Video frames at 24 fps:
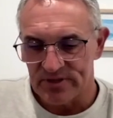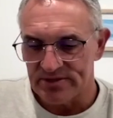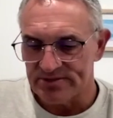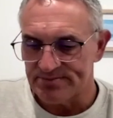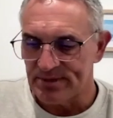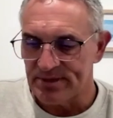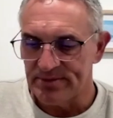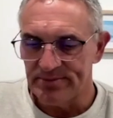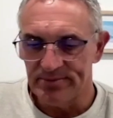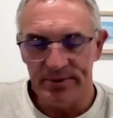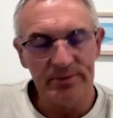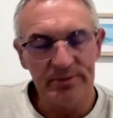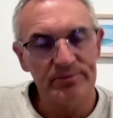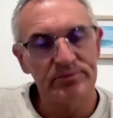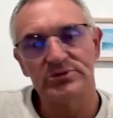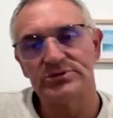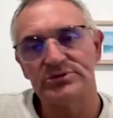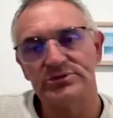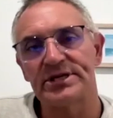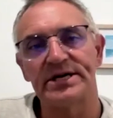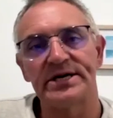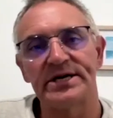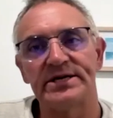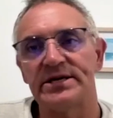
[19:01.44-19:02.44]
people will
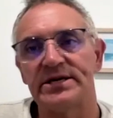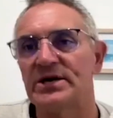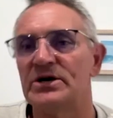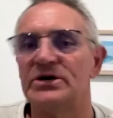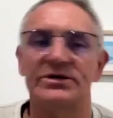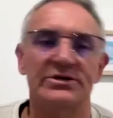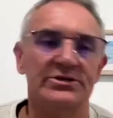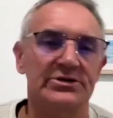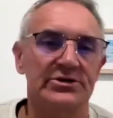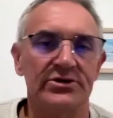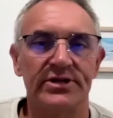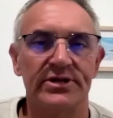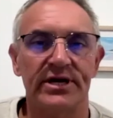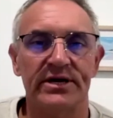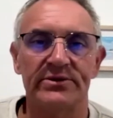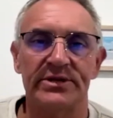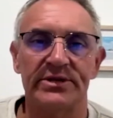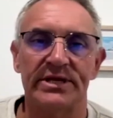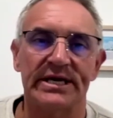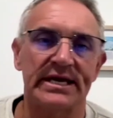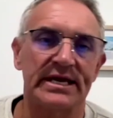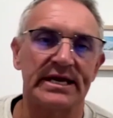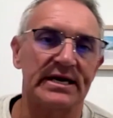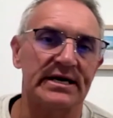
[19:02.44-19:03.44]
say, yeah, I can do that, and
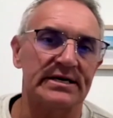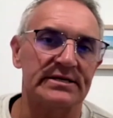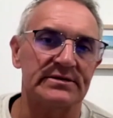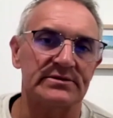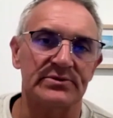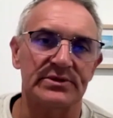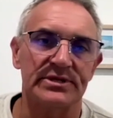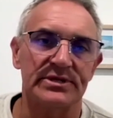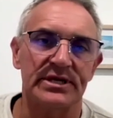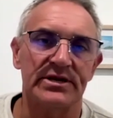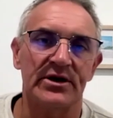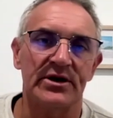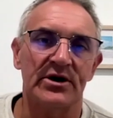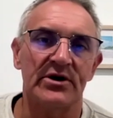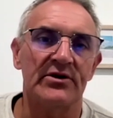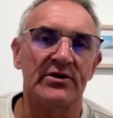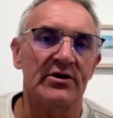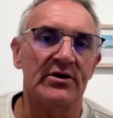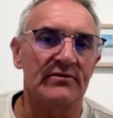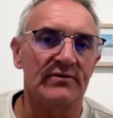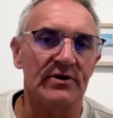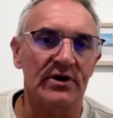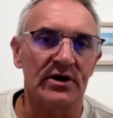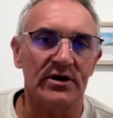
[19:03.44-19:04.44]
they can't when they know
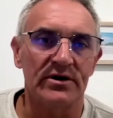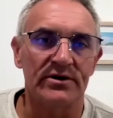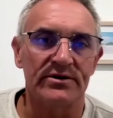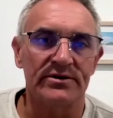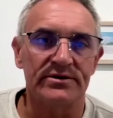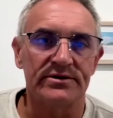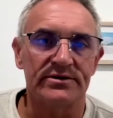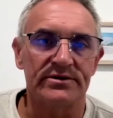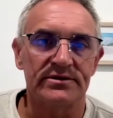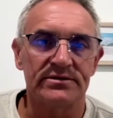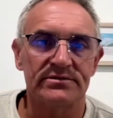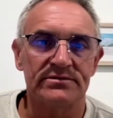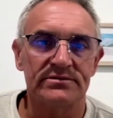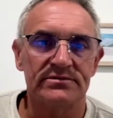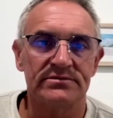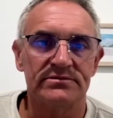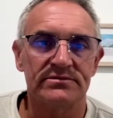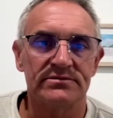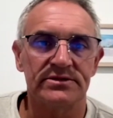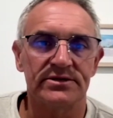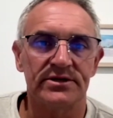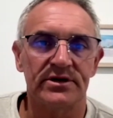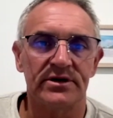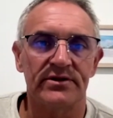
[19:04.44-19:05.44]
they're overloaded.
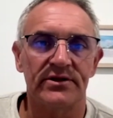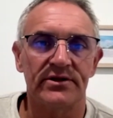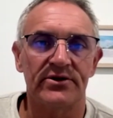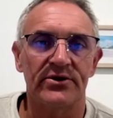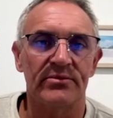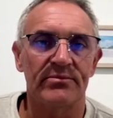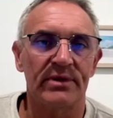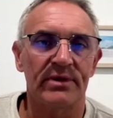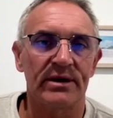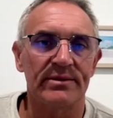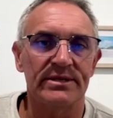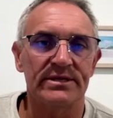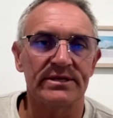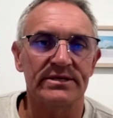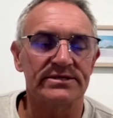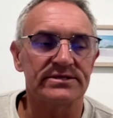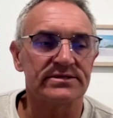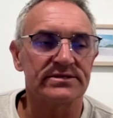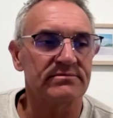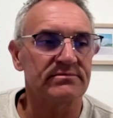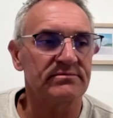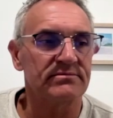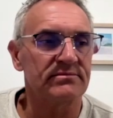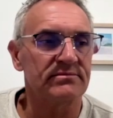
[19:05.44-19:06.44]
They're not, maybe there's